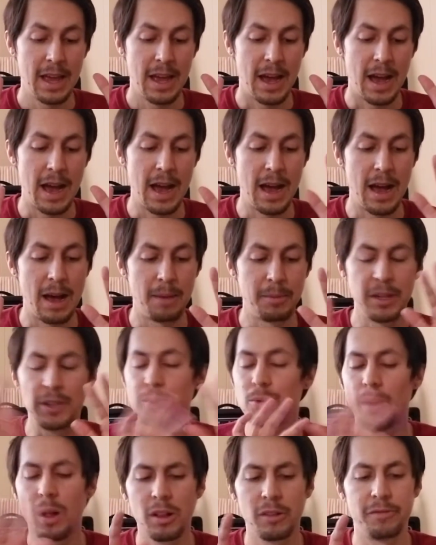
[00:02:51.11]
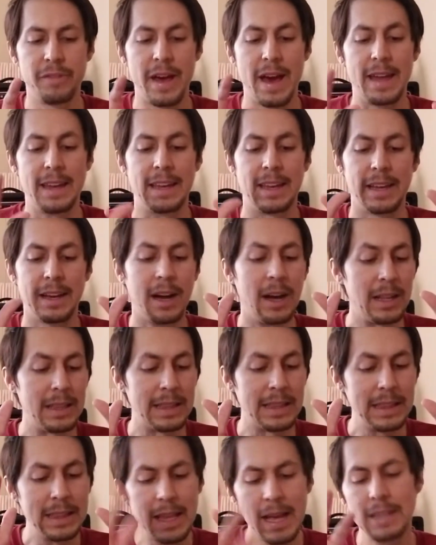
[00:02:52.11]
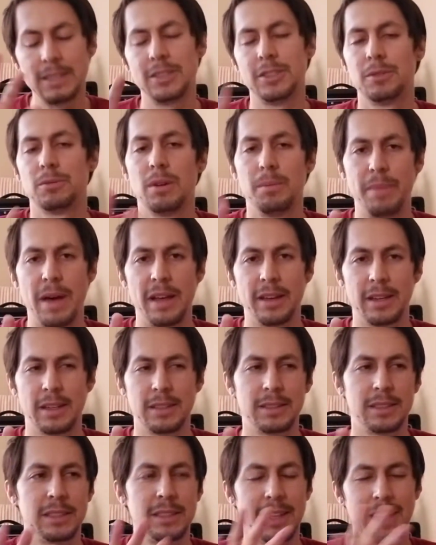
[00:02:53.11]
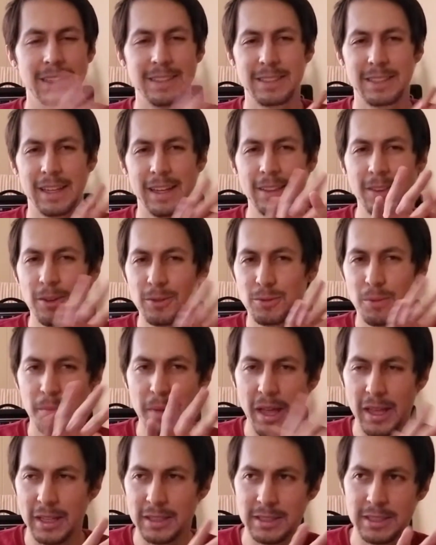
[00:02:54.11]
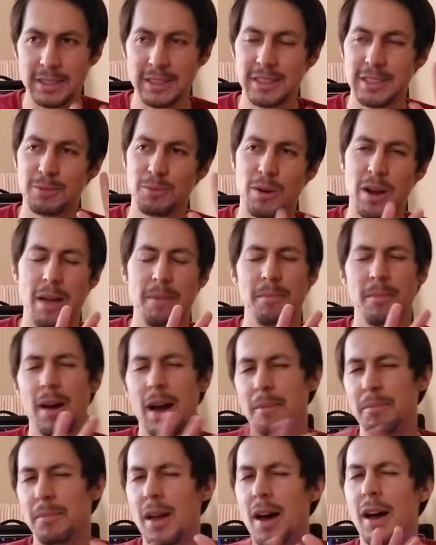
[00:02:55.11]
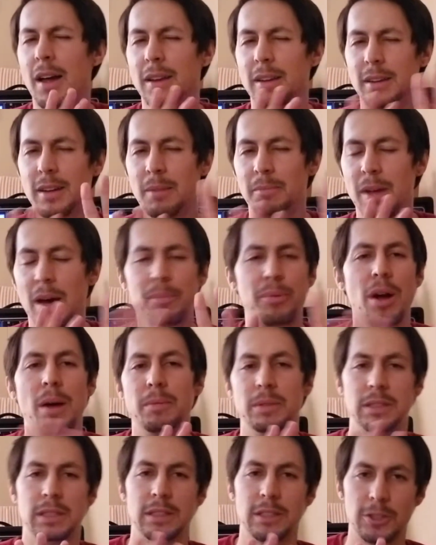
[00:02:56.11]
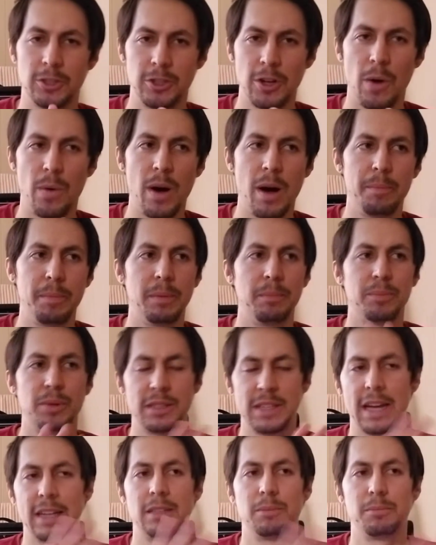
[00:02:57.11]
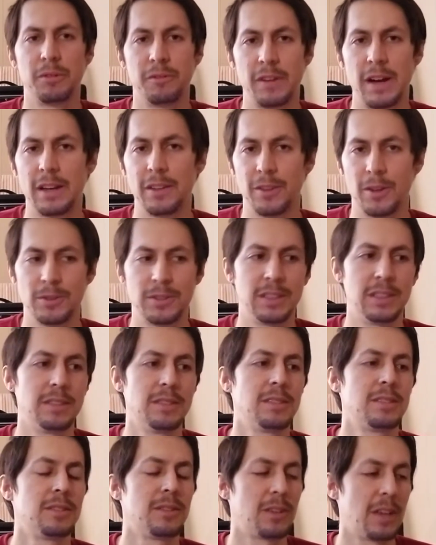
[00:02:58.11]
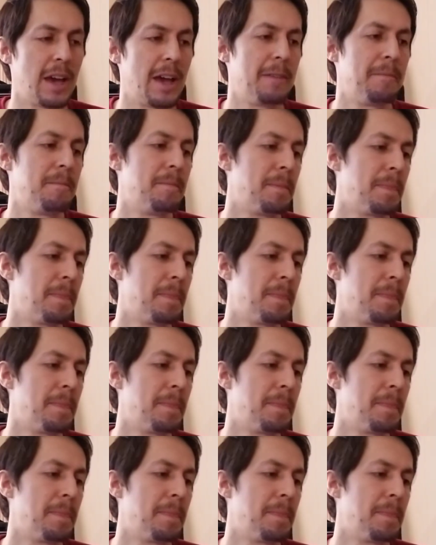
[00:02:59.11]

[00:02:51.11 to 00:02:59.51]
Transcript: I'm going to do all of that unless you're rebellious. It's in those rebellious seasons where I'm not promising to show up and protect and provide in those seasons, okay?